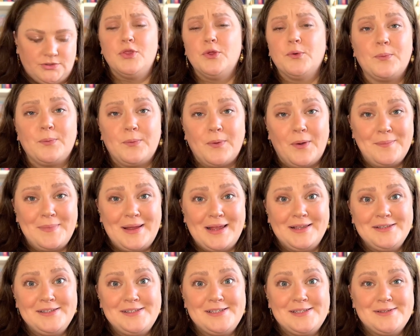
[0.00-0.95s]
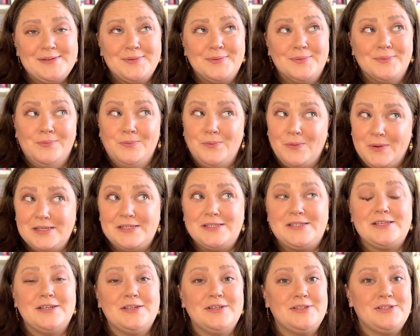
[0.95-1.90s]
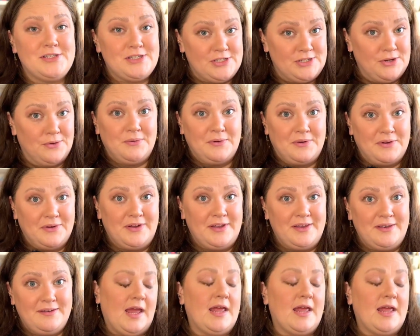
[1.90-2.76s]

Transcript: The romance was so good.